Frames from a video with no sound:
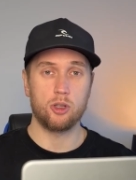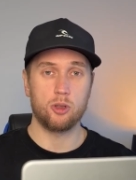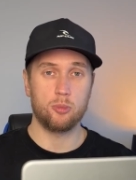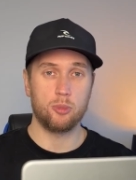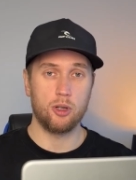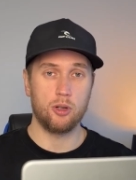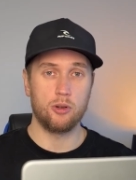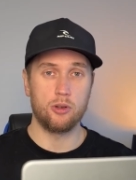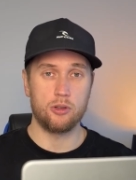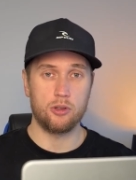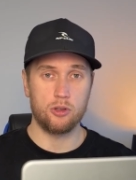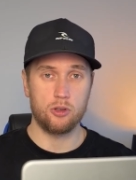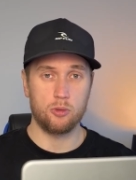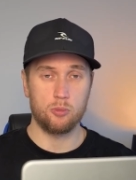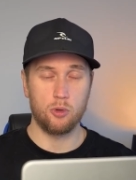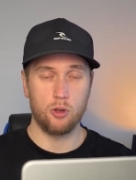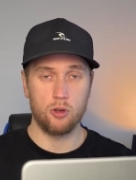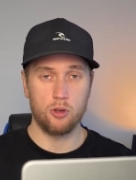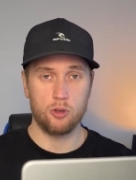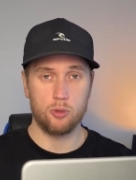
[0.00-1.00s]
experience as
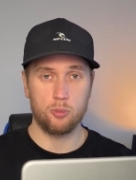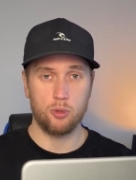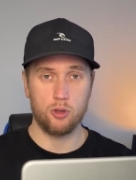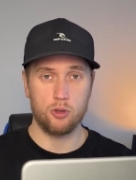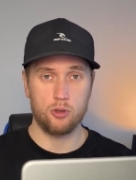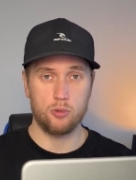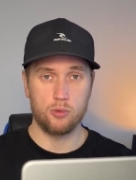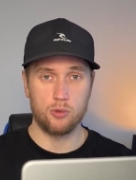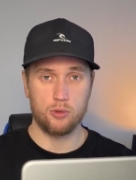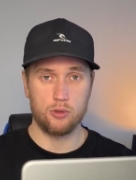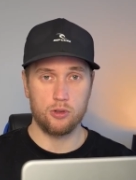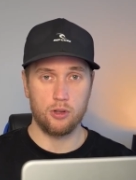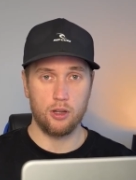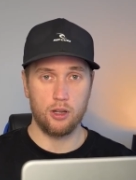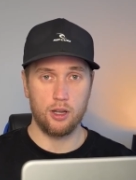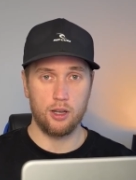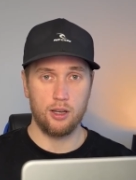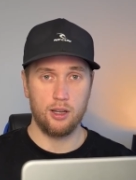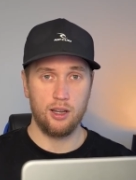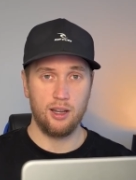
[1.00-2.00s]
smooth as possible so
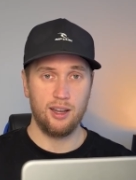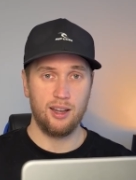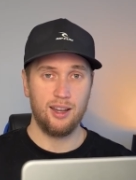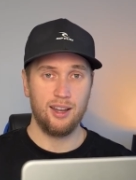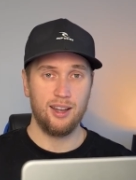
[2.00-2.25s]
that